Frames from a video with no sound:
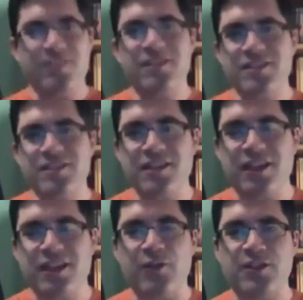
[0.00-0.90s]
it's in the
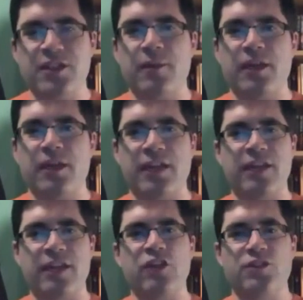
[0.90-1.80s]
cow's stomach, it
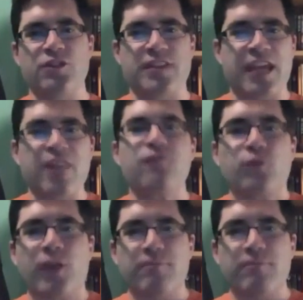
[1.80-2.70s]
then uses
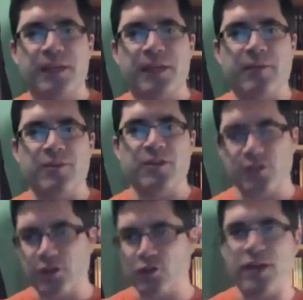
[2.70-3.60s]
infrared beams, those
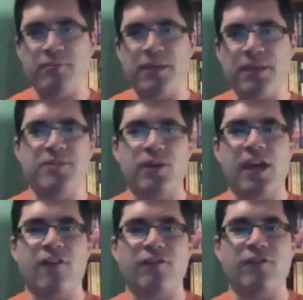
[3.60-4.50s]
little red beams that we
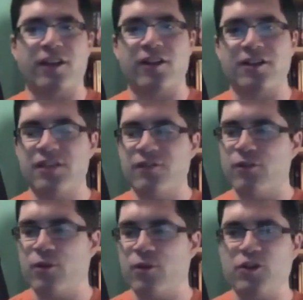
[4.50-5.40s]
have like on a TV
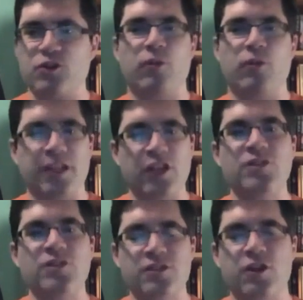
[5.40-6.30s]
remote control, but it
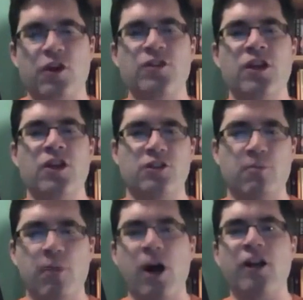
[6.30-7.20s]
uses those to
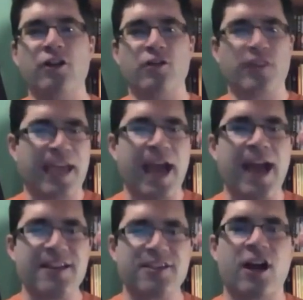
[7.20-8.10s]
monitor the
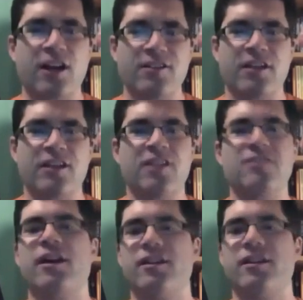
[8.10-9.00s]
gas content
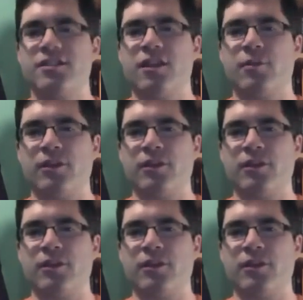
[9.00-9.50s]
inside the stomach.